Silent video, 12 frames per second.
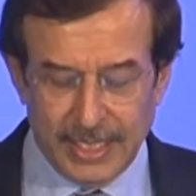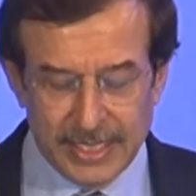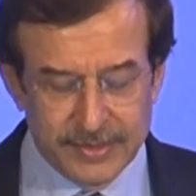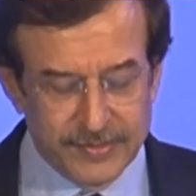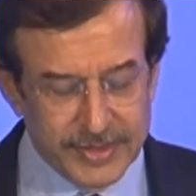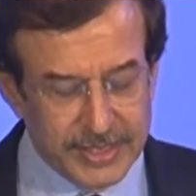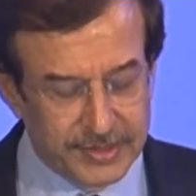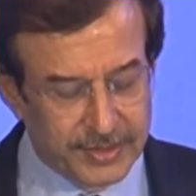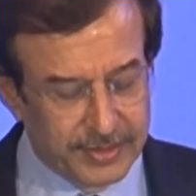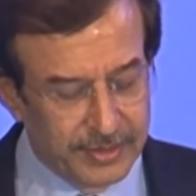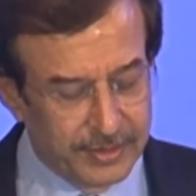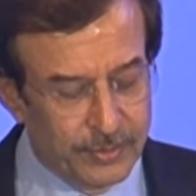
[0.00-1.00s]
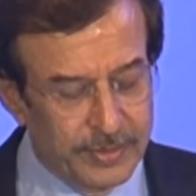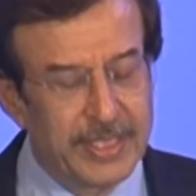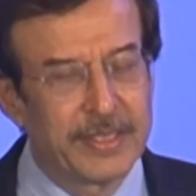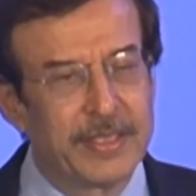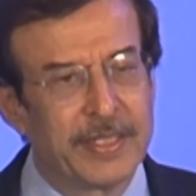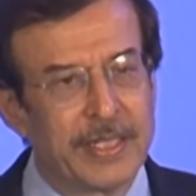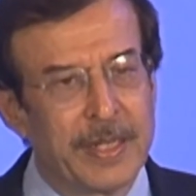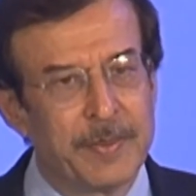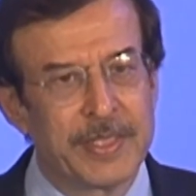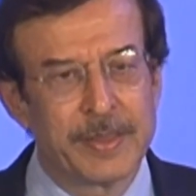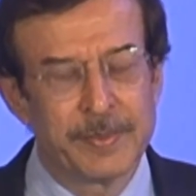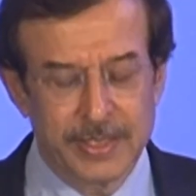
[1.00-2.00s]
and reach to the Indian
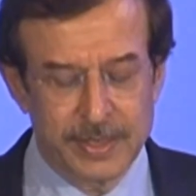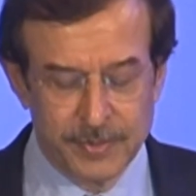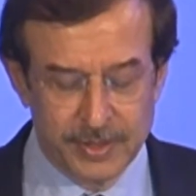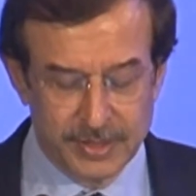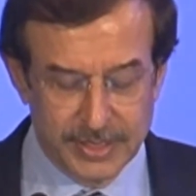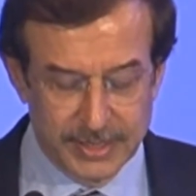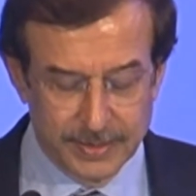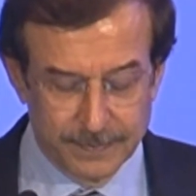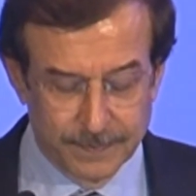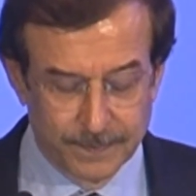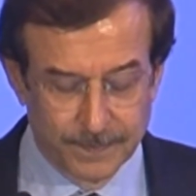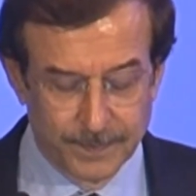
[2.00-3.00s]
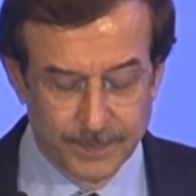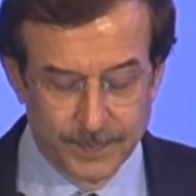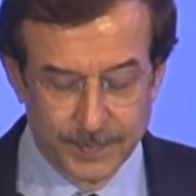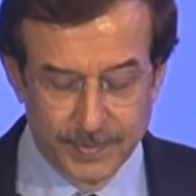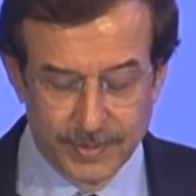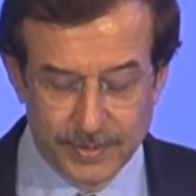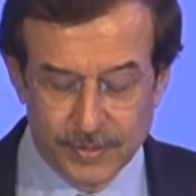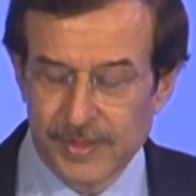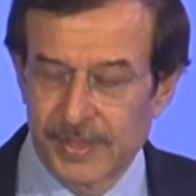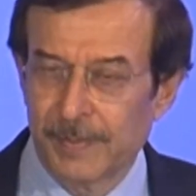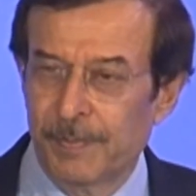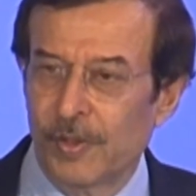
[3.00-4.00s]
MSME community.
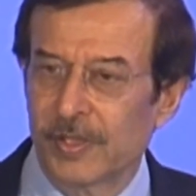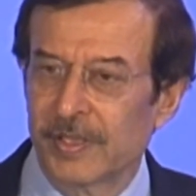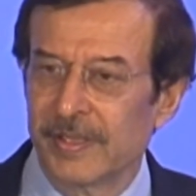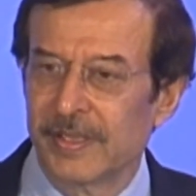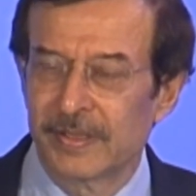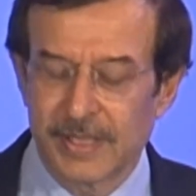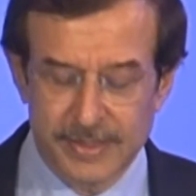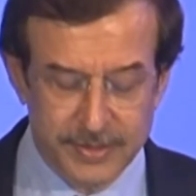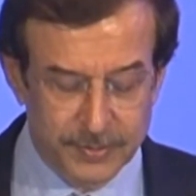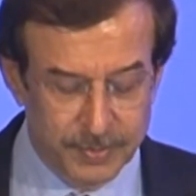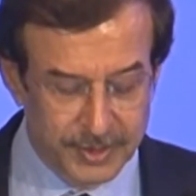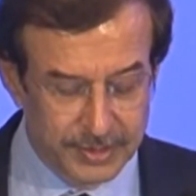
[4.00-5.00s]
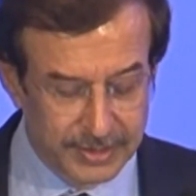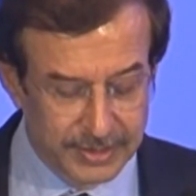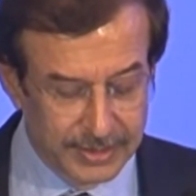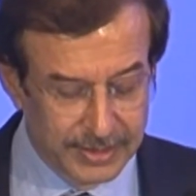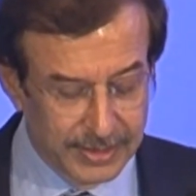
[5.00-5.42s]
Your support and encouragement